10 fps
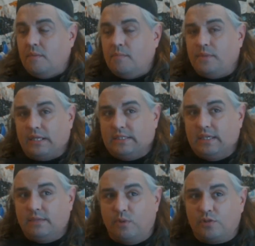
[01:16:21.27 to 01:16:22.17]
But I
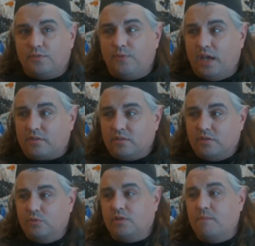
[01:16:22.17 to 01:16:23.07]
think most of it has to do
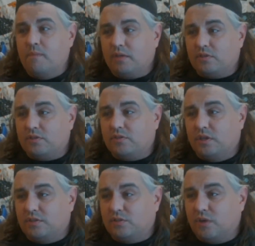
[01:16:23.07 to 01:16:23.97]
with the message that
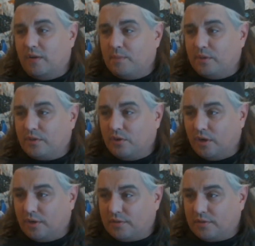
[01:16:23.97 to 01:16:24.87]
he's trying to put across.